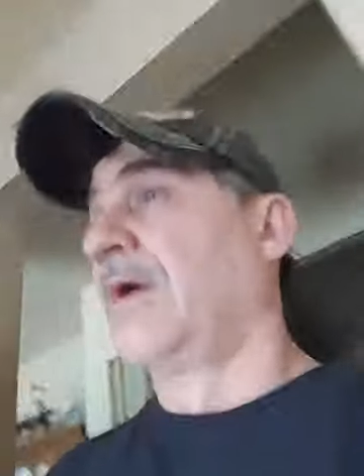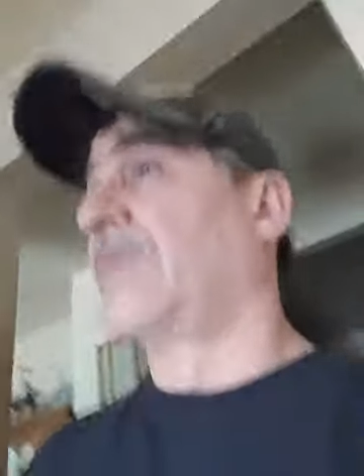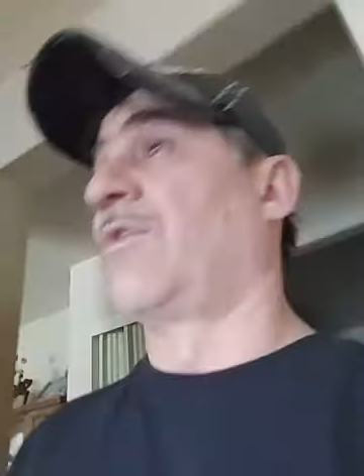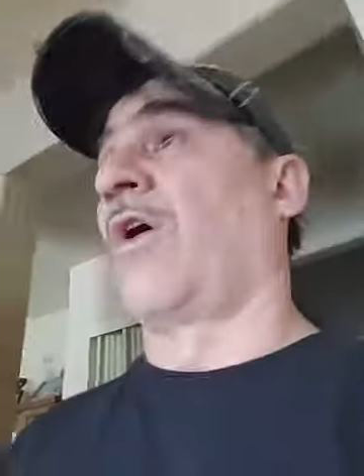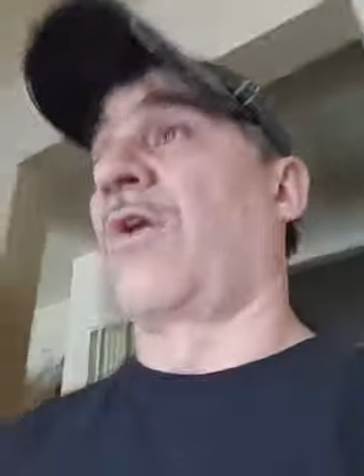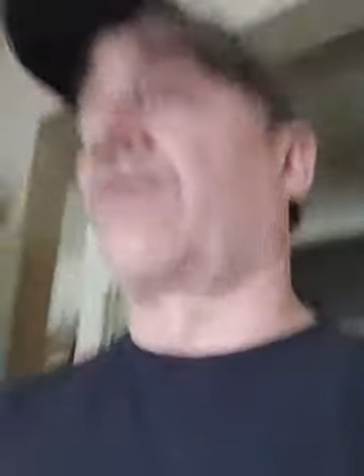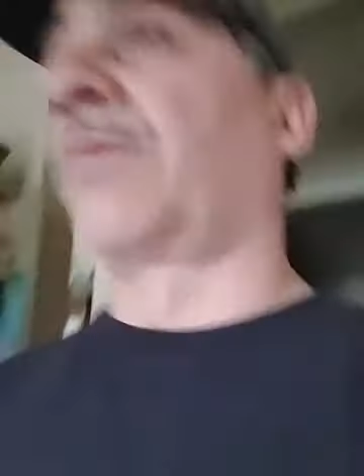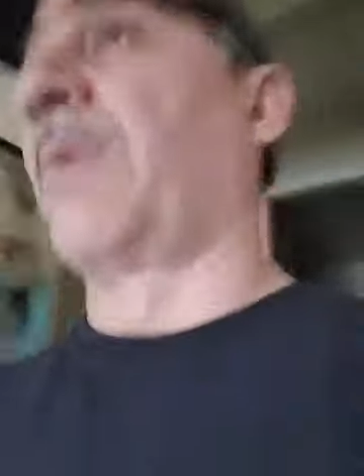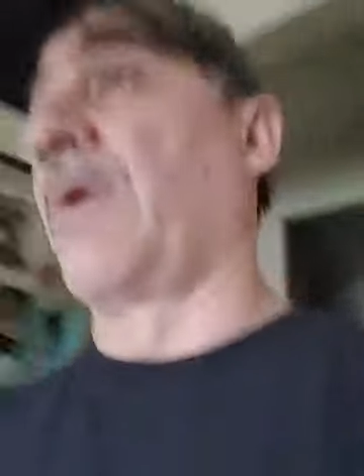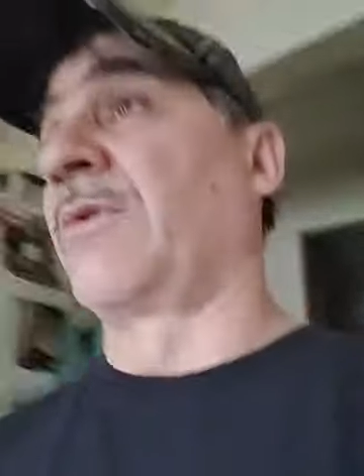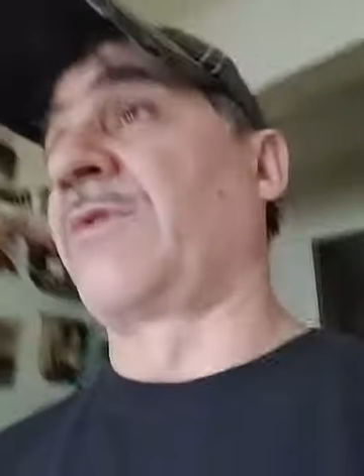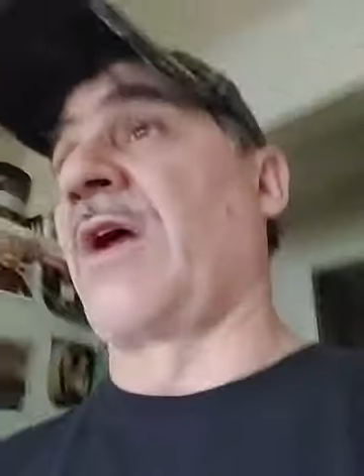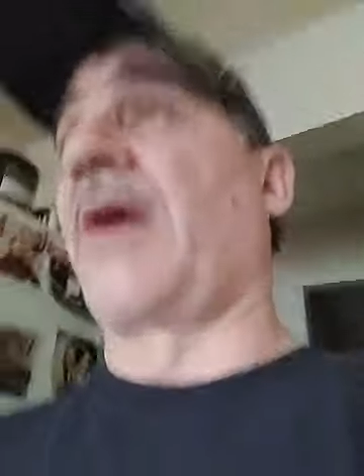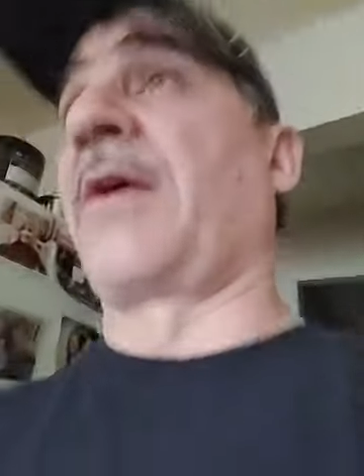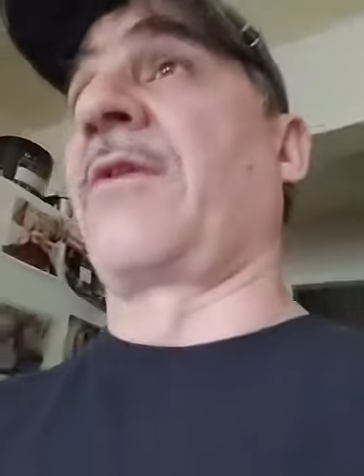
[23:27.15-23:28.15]
Talks
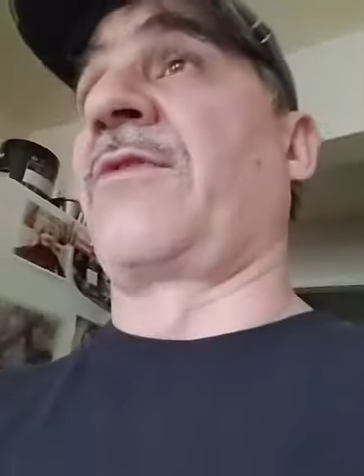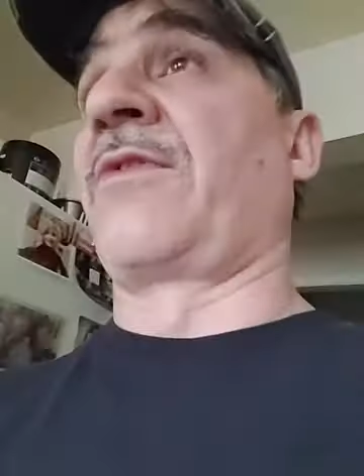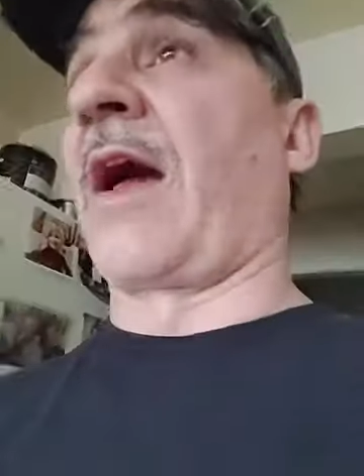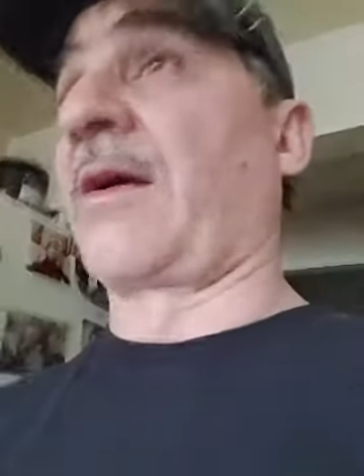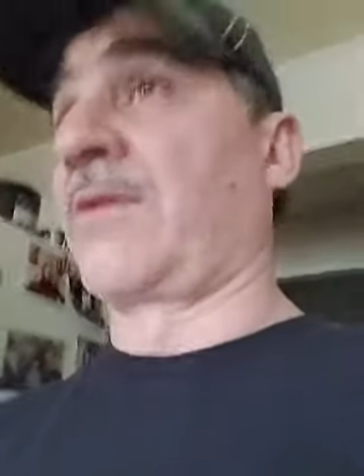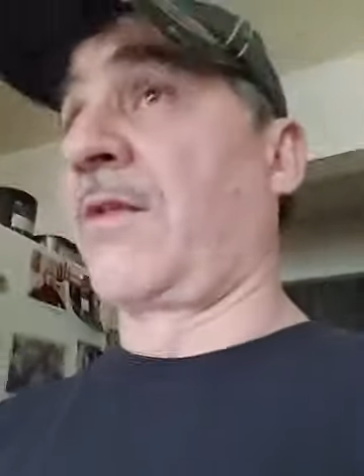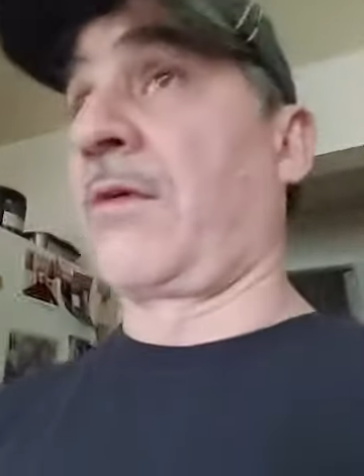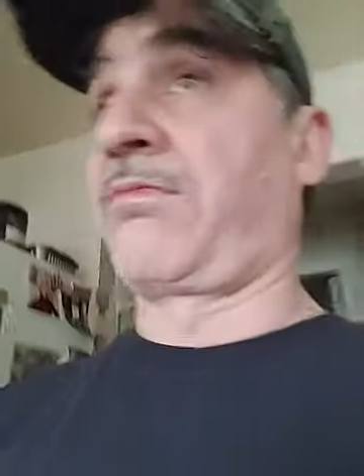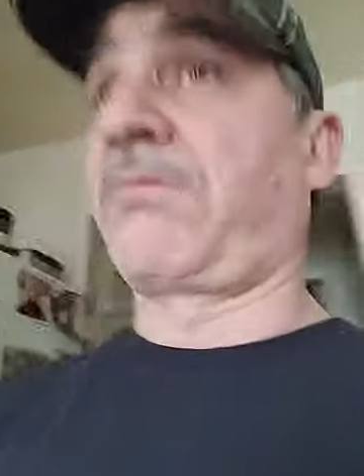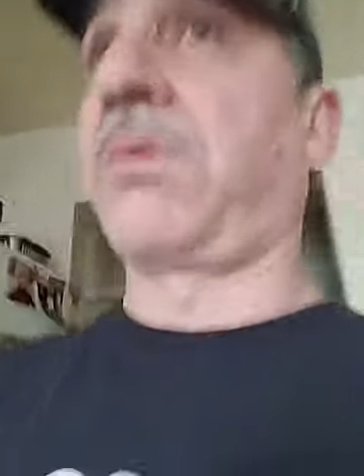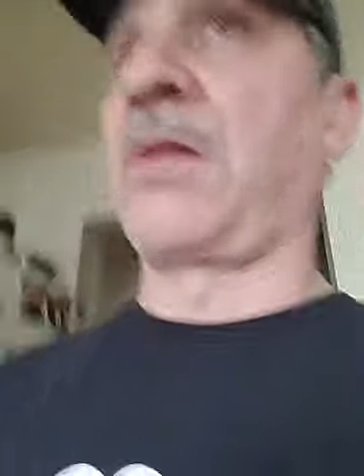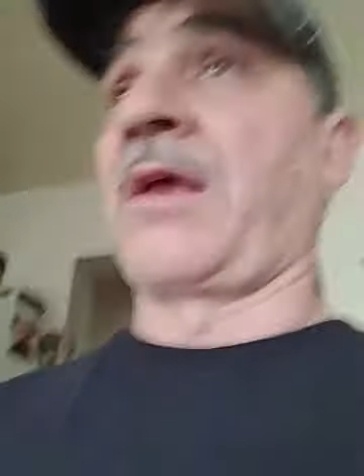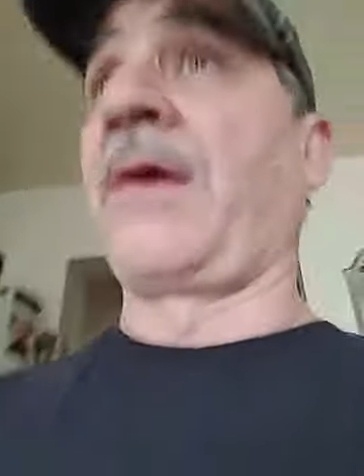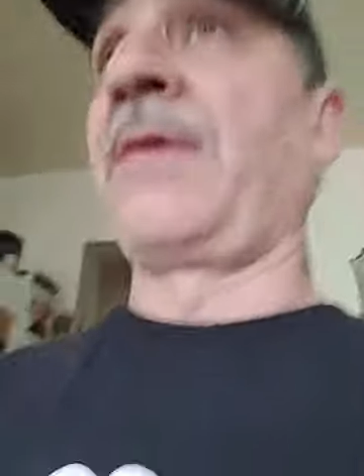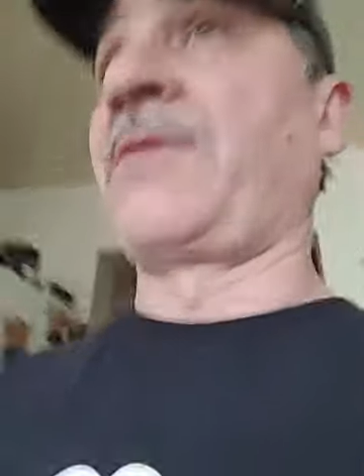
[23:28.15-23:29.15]
about that exactly
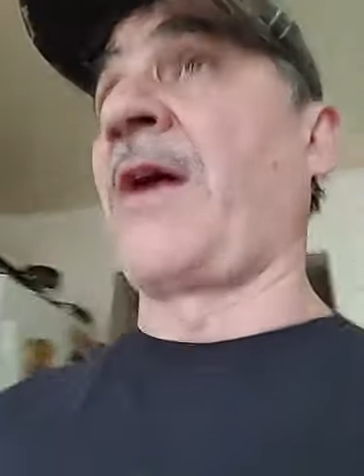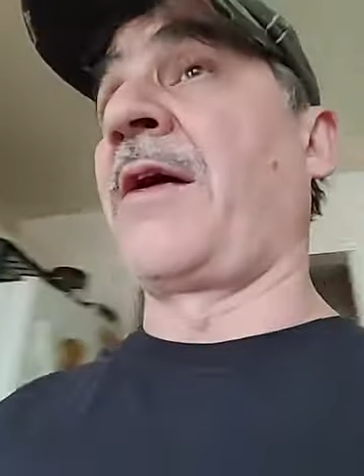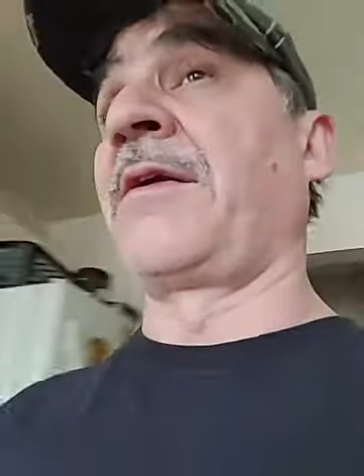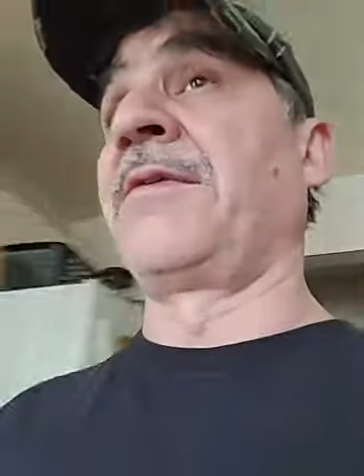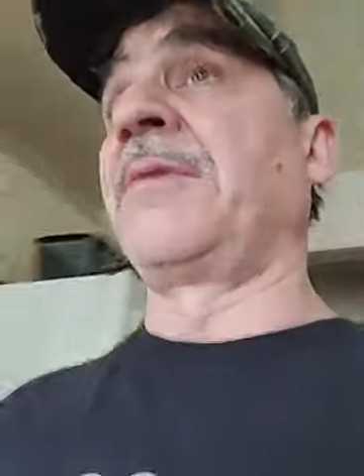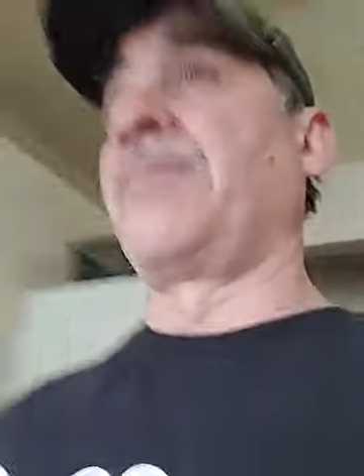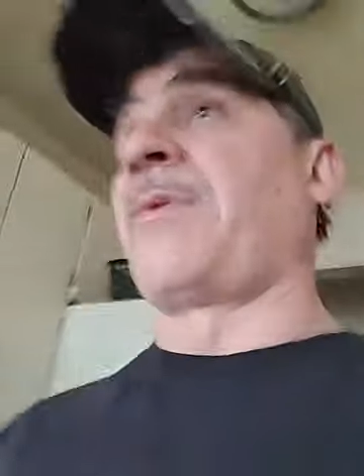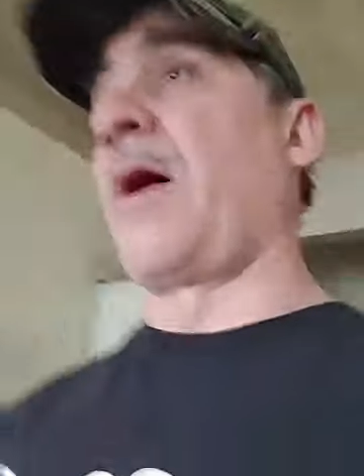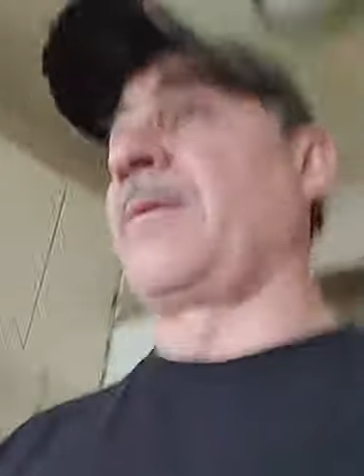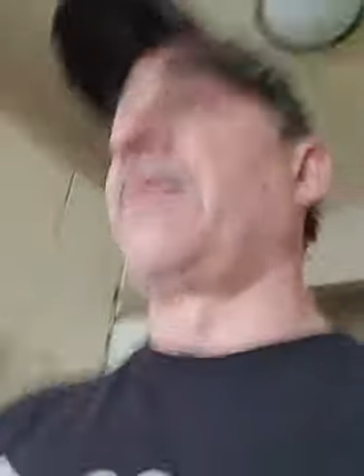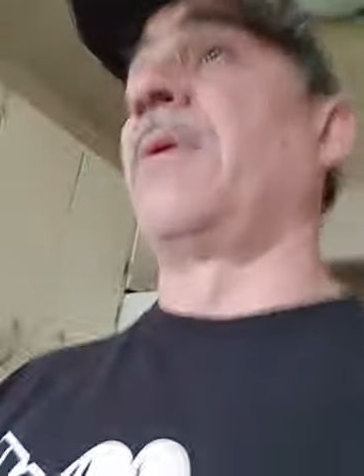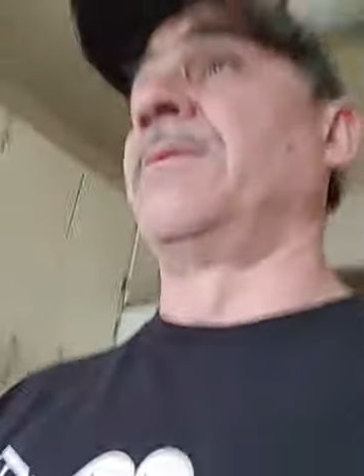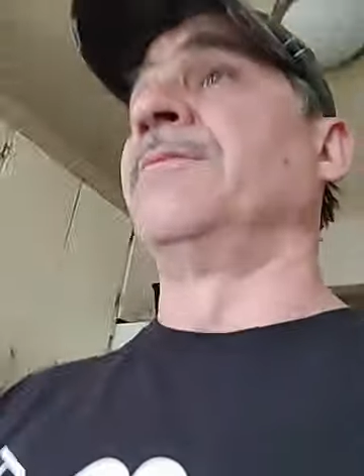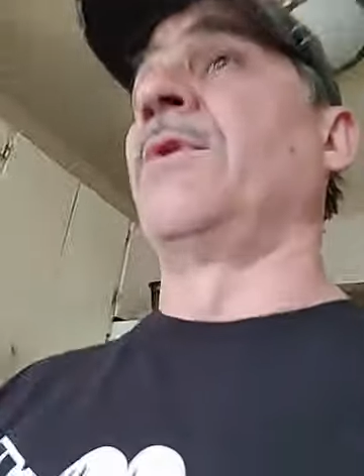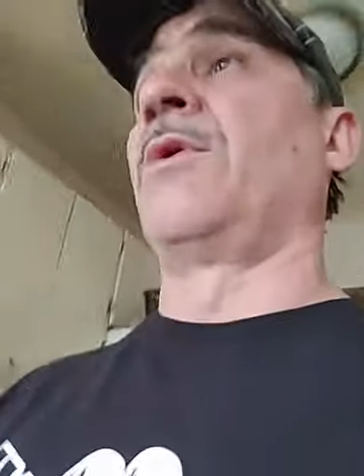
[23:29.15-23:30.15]
like that in the
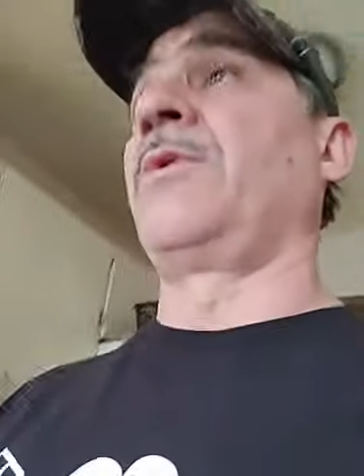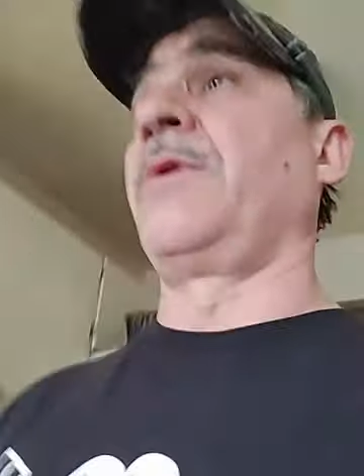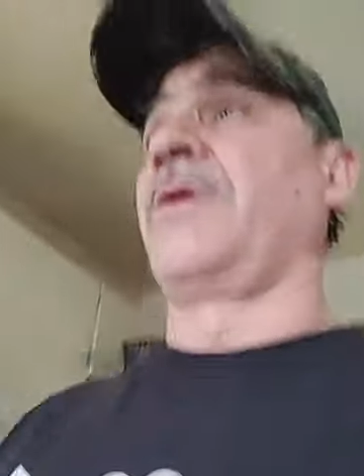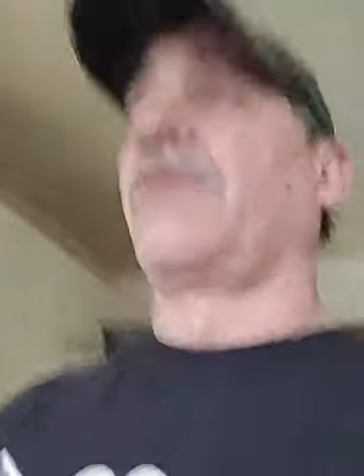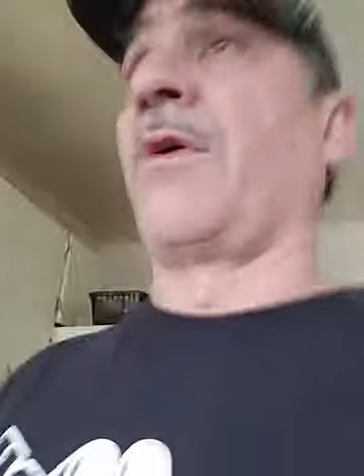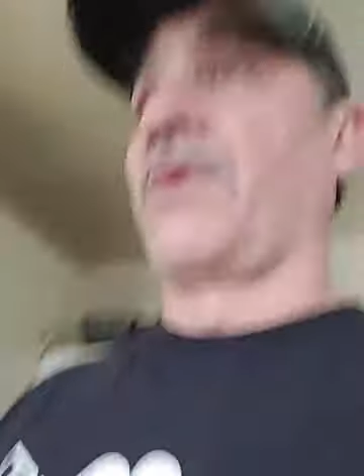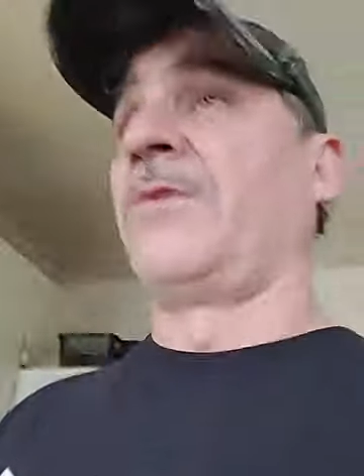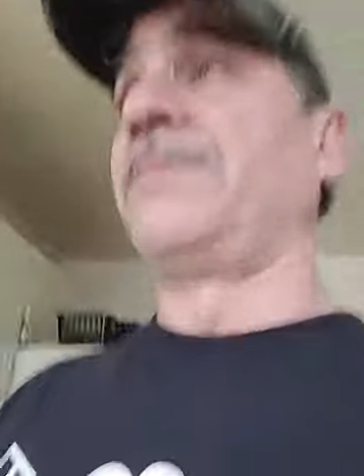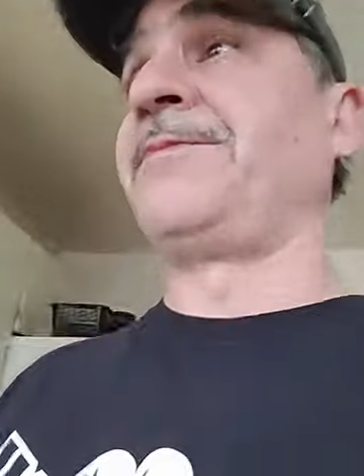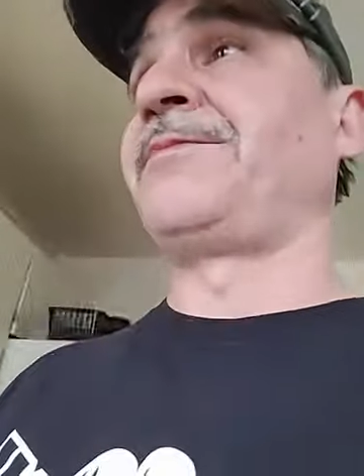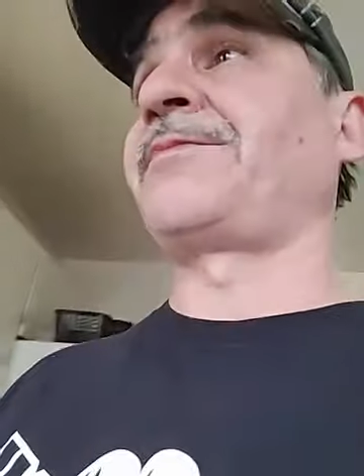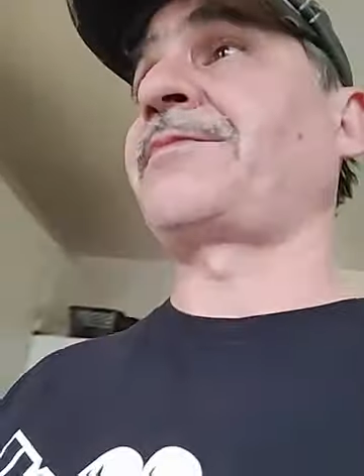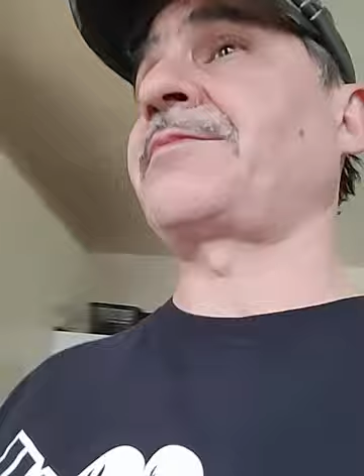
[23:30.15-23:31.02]
Bible. No, you don't.